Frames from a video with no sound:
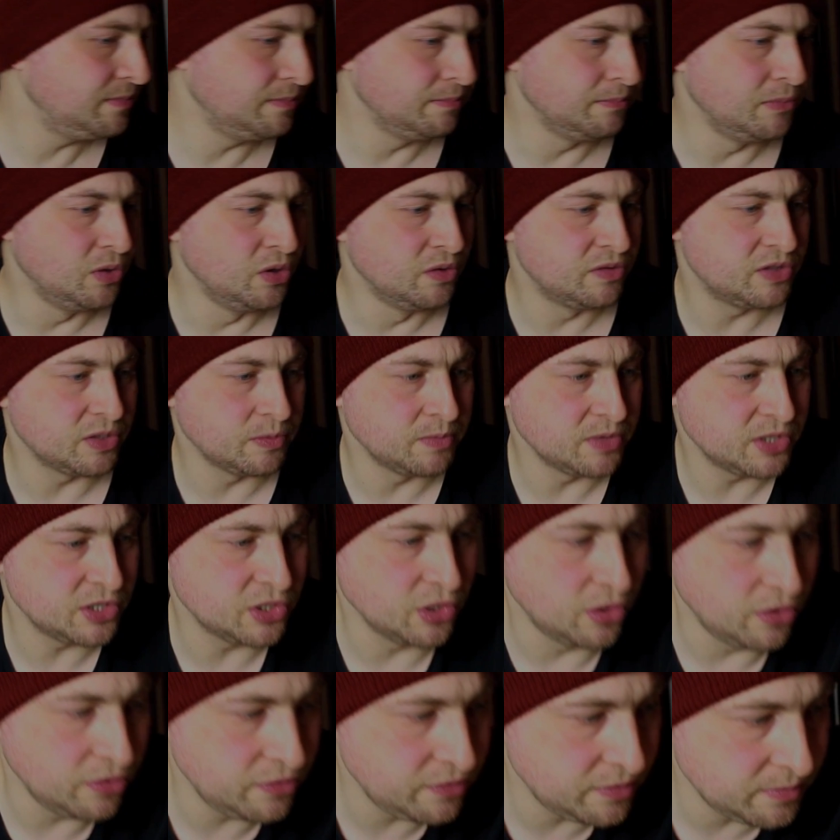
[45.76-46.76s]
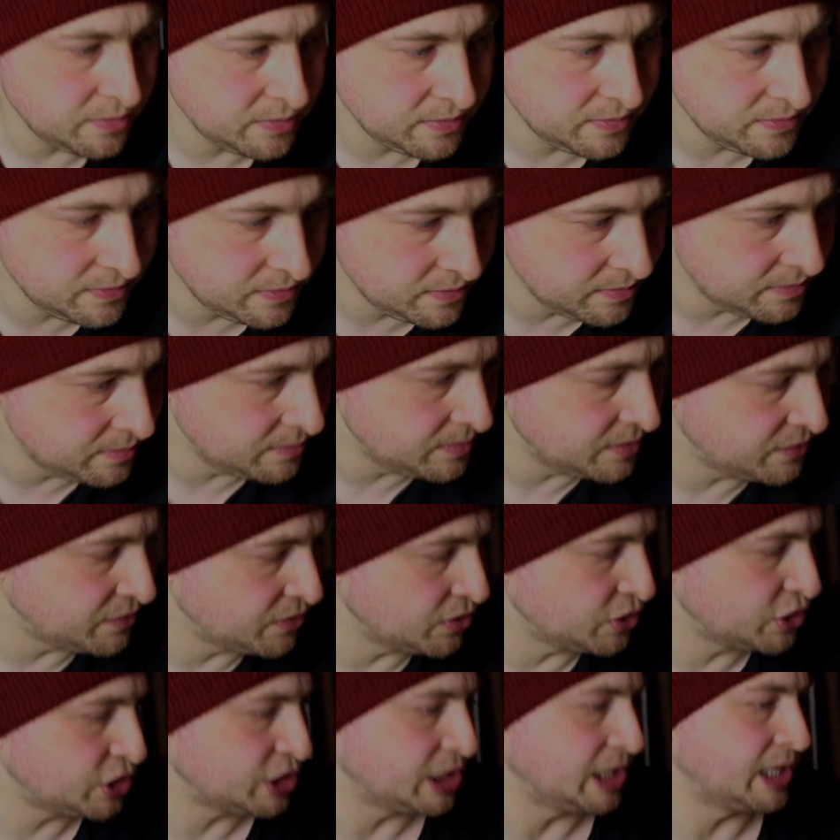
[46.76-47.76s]
move some stuff
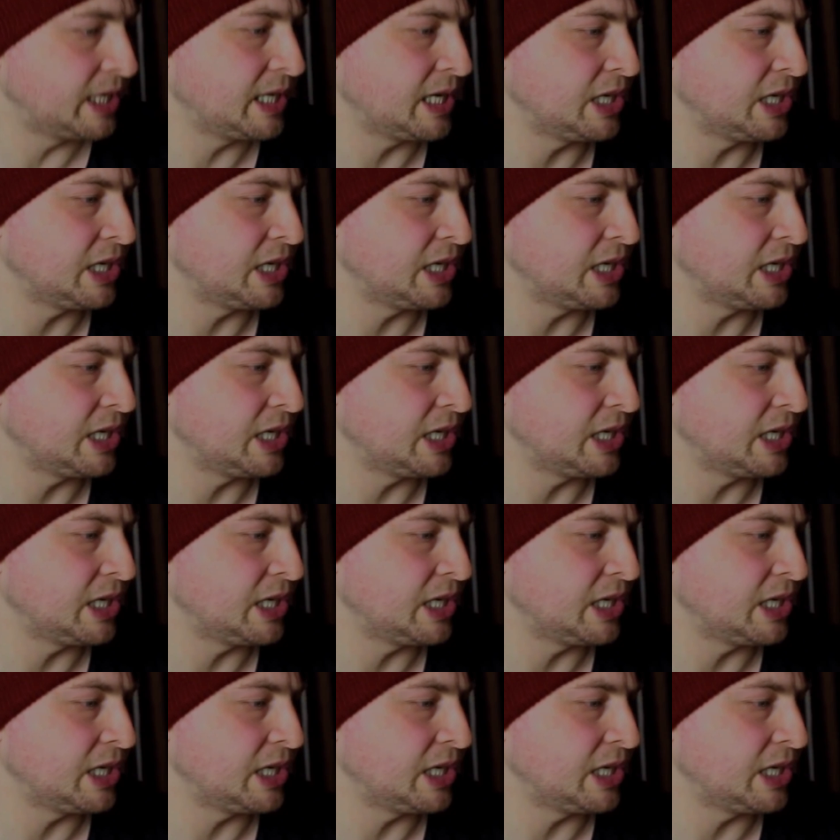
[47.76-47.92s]
before shit